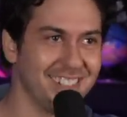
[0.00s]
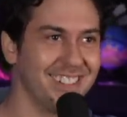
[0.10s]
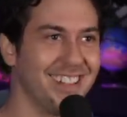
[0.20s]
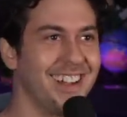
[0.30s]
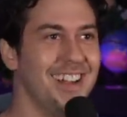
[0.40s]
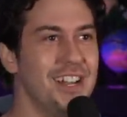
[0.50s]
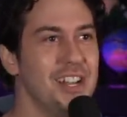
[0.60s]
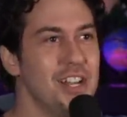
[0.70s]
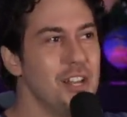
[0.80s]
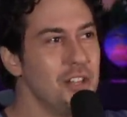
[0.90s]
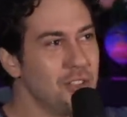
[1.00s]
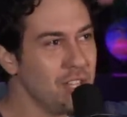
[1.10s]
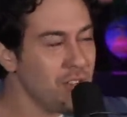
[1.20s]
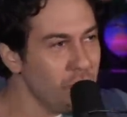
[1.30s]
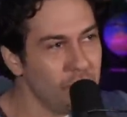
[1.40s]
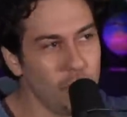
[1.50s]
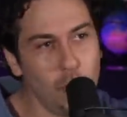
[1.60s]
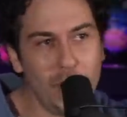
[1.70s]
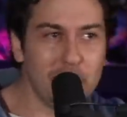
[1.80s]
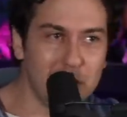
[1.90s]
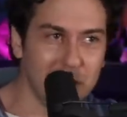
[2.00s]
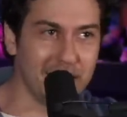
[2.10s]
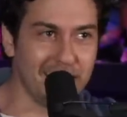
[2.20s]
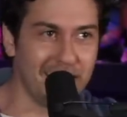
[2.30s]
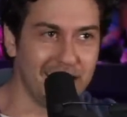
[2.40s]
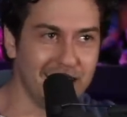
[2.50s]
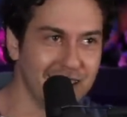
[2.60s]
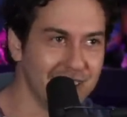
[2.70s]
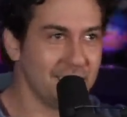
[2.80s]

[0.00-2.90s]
and like the the weird looking kid, the